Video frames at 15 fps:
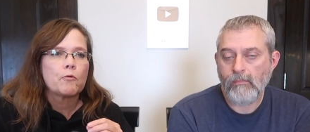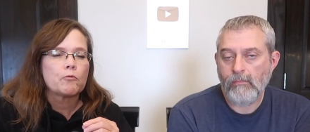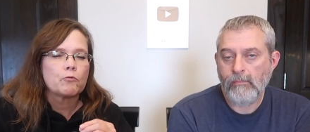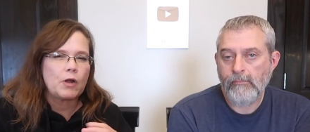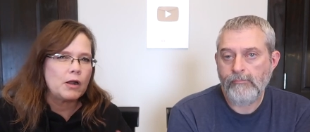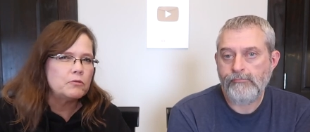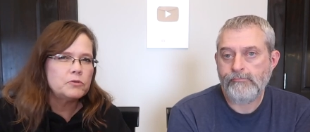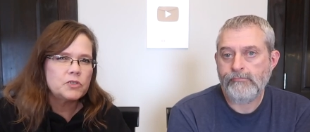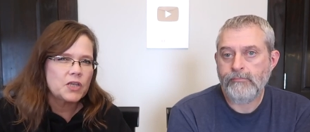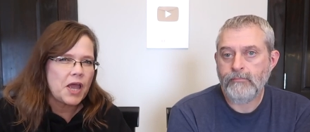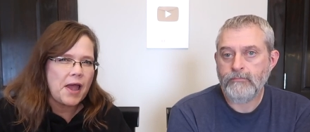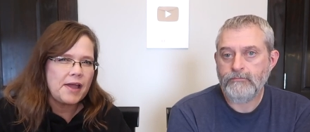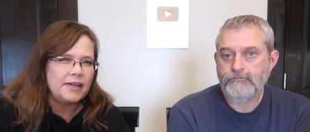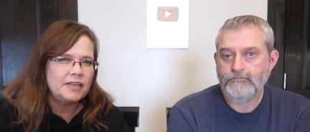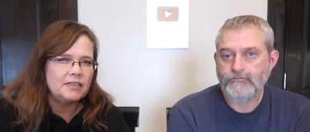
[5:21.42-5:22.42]
Speaker 1: Rose,
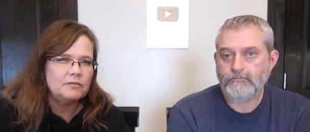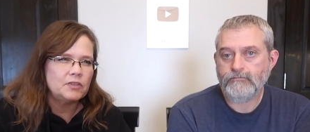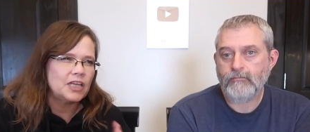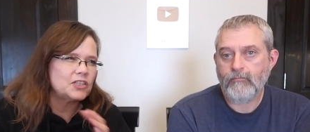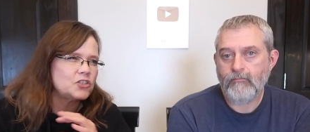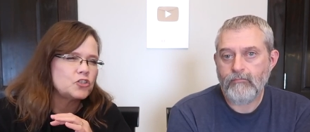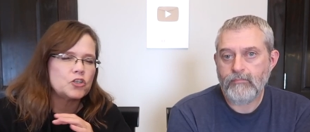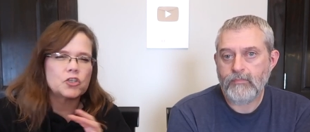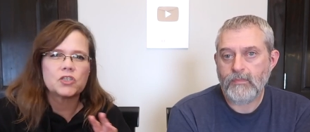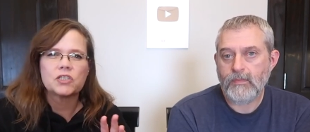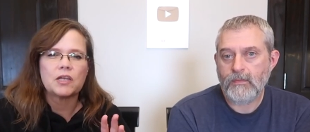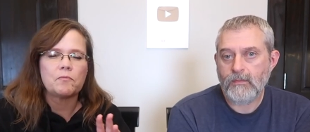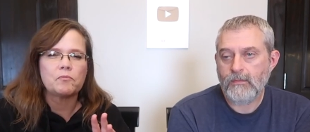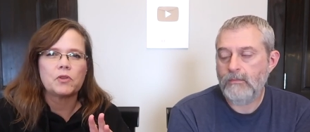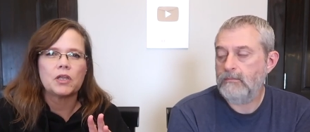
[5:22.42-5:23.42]
that's just
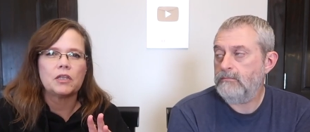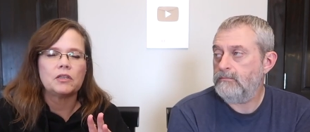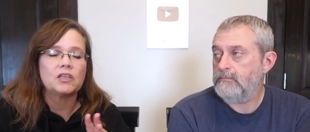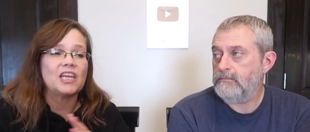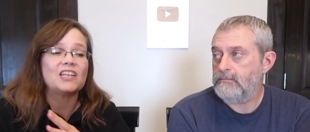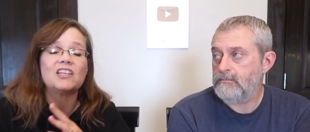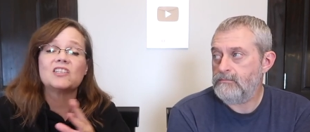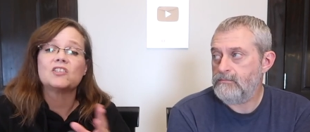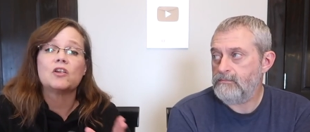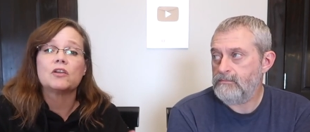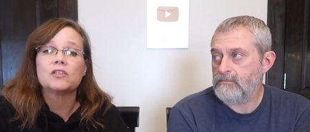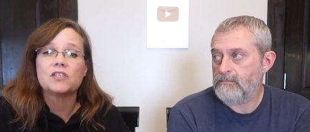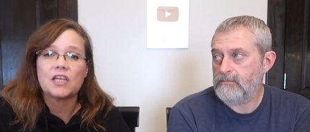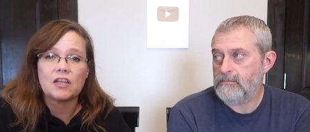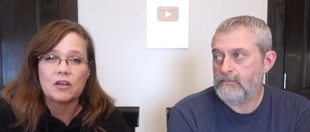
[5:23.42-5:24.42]
something that does
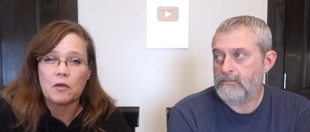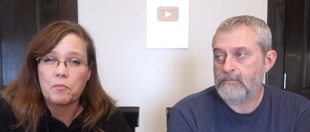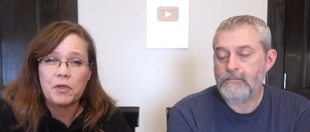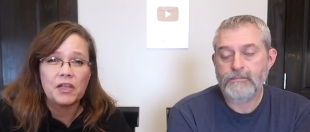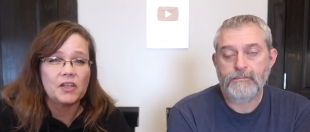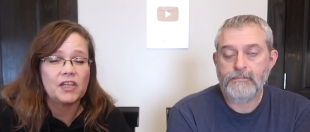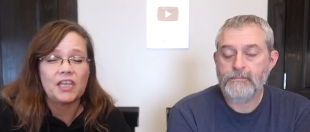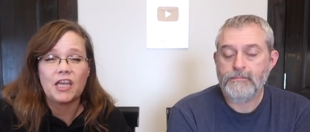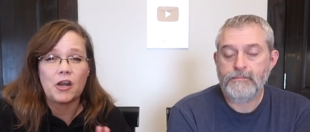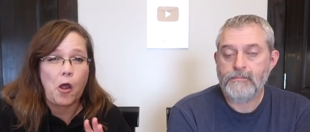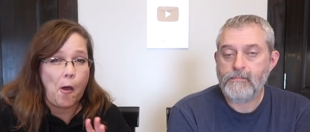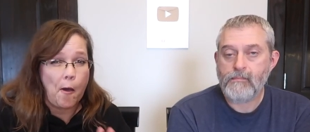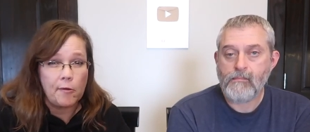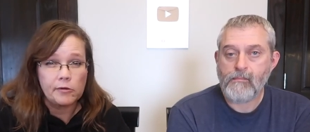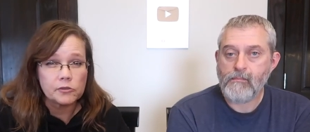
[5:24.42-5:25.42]
not sound appealing at
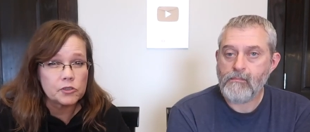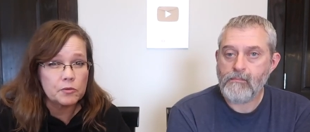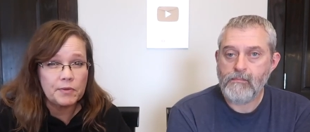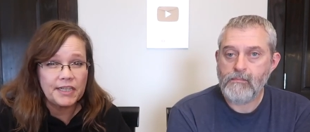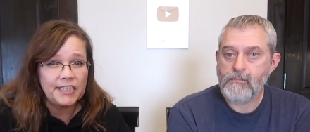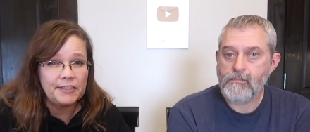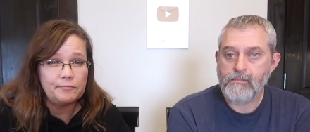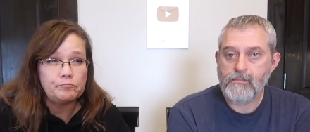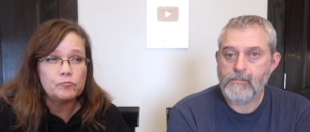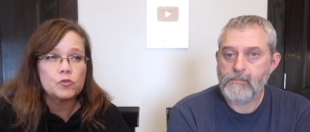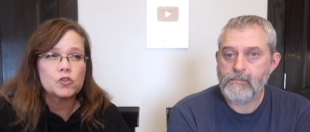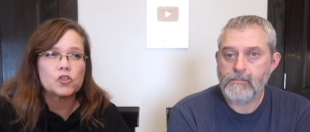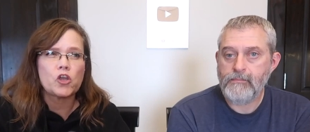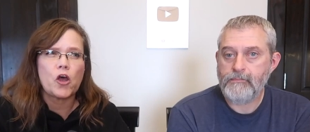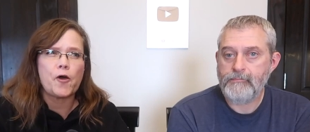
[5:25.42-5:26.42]
all to me.
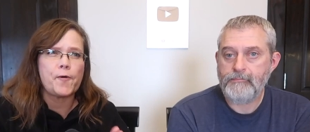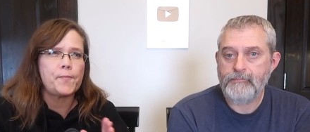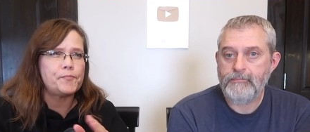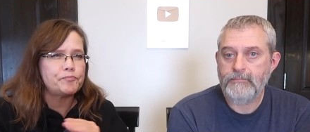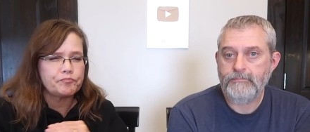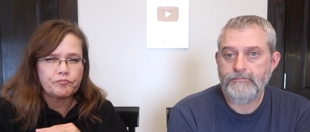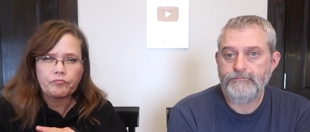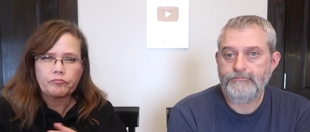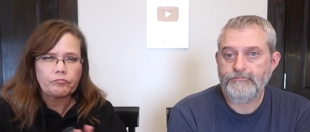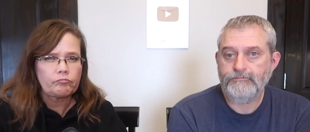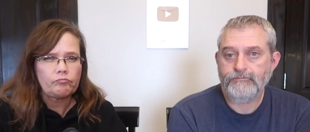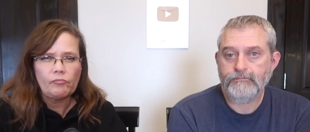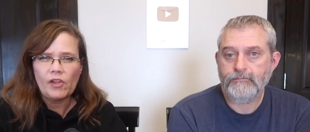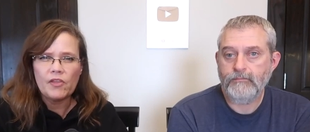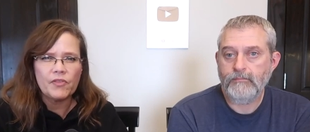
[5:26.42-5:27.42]
So
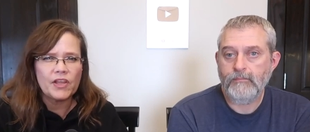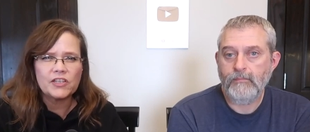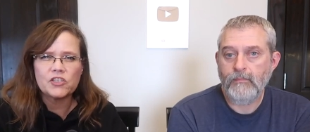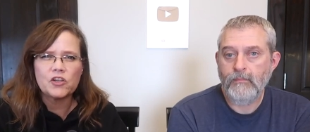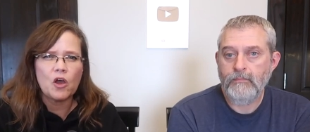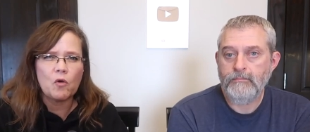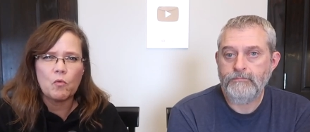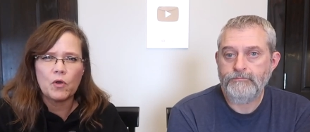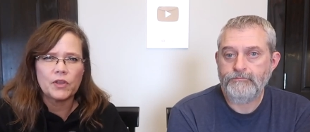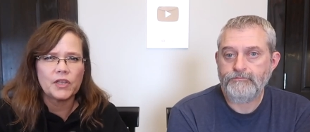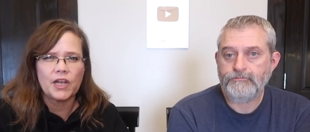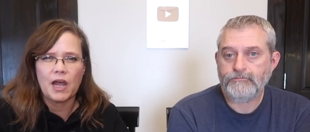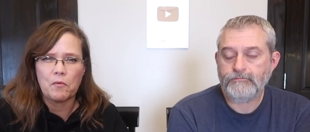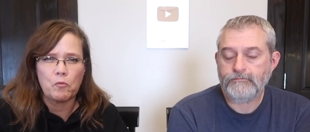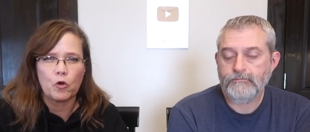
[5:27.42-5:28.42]
that's not one
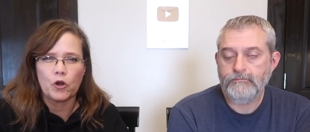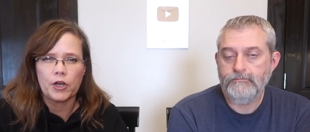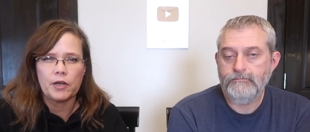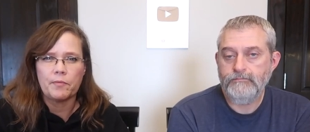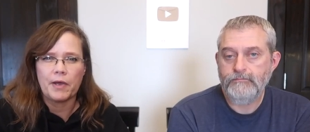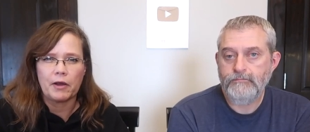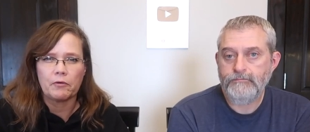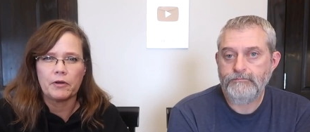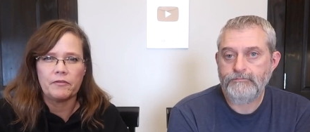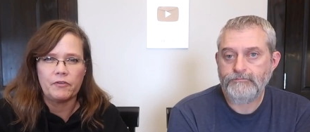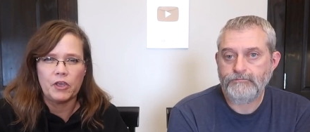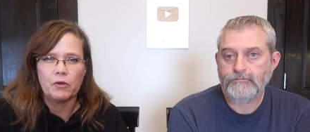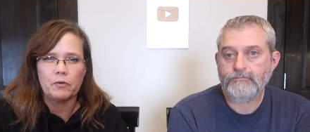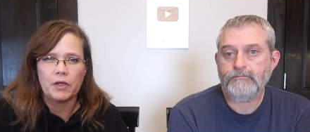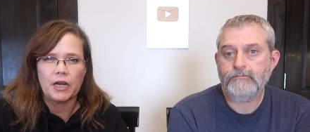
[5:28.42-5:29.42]
that I'm worried about
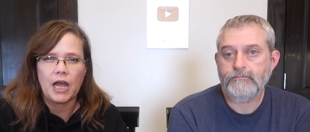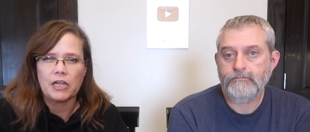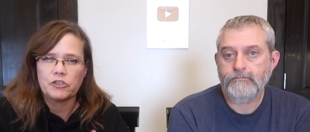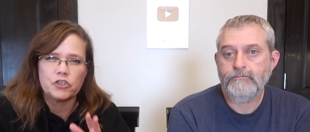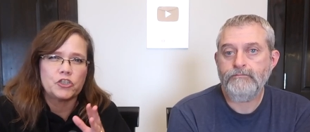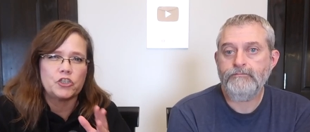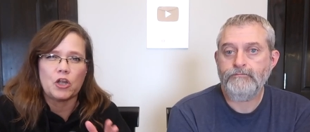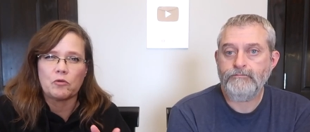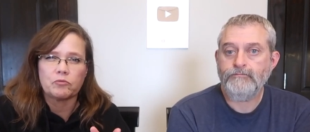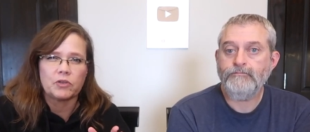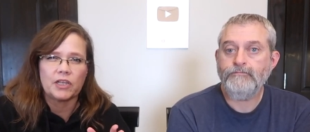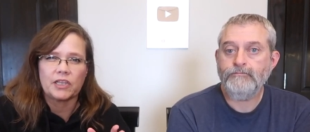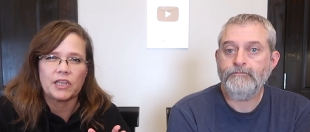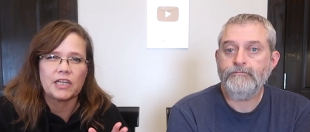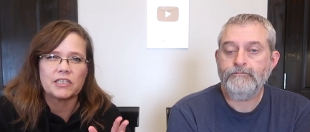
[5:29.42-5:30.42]
reviewing. I just don't
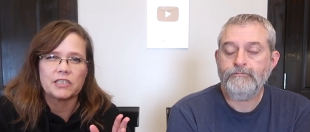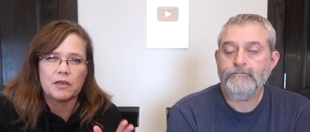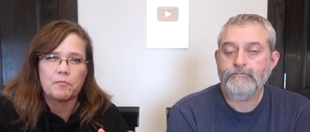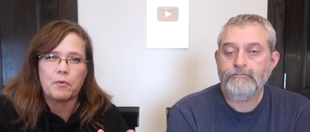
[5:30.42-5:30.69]
think that's